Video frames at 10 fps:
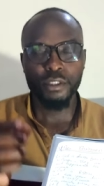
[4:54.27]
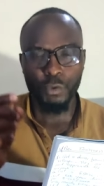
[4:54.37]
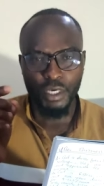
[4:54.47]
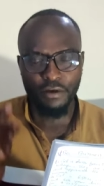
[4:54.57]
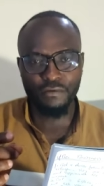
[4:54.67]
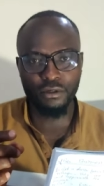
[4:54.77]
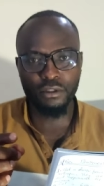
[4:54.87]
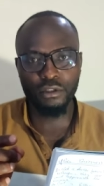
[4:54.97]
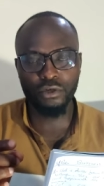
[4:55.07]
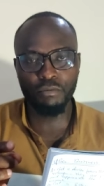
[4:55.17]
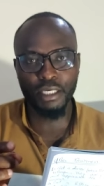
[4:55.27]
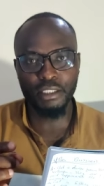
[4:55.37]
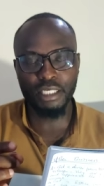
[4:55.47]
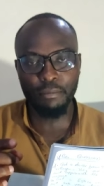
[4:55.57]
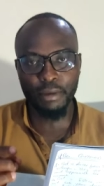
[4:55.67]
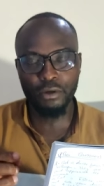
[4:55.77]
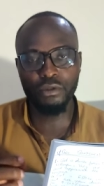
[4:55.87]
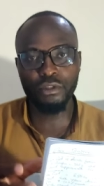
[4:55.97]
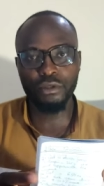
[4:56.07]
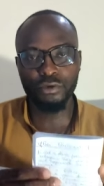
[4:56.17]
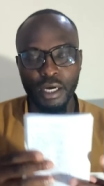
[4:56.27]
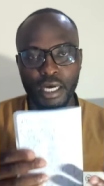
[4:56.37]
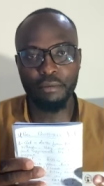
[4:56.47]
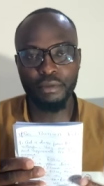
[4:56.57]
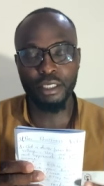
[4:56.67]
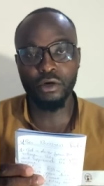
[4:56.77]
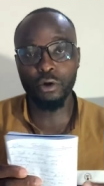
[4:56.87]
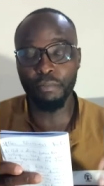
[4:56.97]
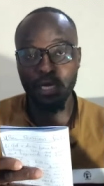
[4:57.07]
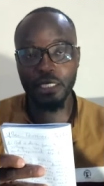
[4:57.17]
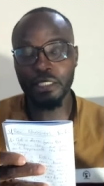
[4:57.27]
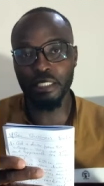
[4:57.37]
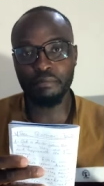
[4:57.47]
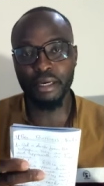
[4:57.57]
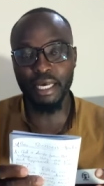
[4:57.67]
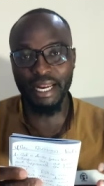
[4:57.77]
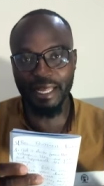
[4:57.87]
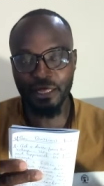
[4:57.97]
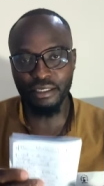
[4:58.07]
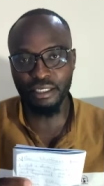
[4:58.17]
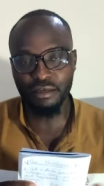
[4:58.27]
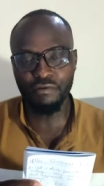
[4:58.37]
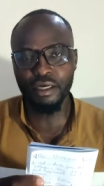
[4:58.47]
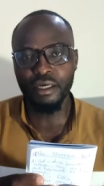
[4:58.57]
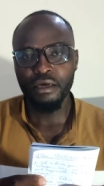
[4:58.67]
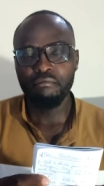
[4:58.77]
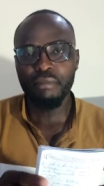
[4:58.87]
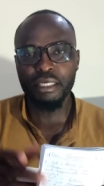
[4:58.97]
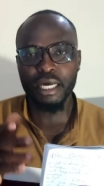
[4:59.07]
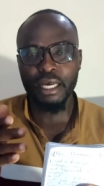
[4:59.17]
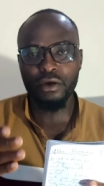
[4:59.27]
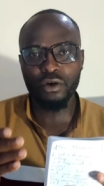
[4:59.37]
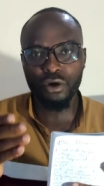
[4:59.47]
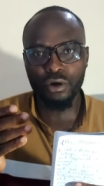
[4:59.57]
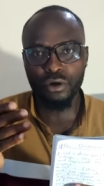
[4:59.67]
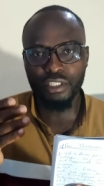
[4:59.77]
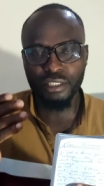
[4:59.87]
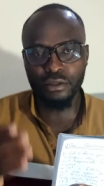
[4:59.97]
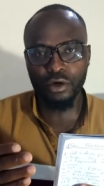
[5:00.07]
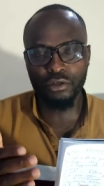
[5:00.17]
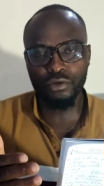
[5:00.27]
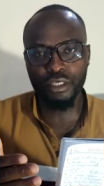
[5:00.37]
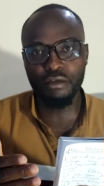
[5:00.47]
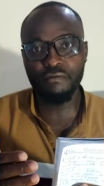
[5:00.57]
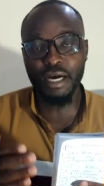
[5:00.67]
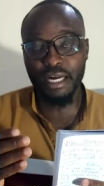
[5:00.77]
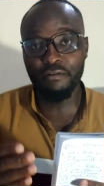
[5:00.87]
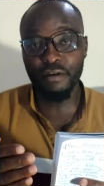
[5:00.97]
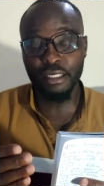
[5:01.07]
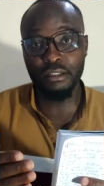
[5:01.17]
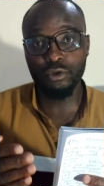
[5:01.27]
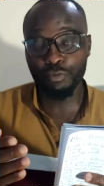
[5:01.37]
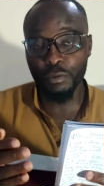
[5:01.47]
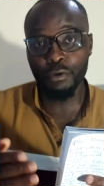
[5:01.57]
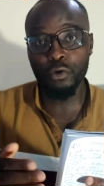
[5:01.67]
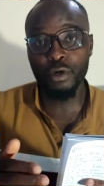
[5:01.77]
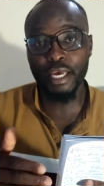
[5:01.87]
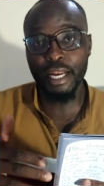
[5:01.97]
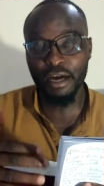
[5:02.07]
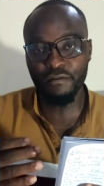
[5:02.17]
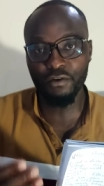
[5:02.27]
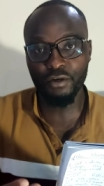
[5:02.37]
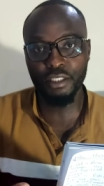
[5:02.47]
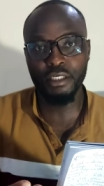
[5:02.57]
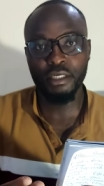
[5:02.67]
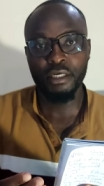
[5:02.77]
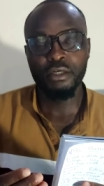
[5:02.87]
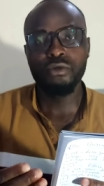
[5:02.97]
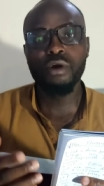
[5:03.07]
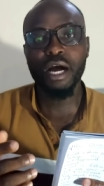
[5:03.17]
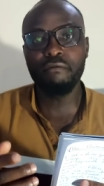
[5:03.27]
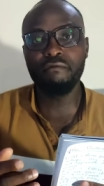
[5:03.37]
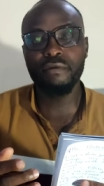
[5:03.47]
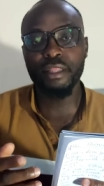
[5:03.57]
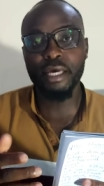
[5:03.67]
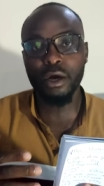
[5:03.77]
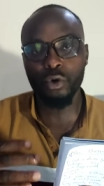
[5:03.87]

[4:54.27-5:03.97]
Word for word: we have talked so much about your car being operated by another driver, but I also give advice to people who can afford to have their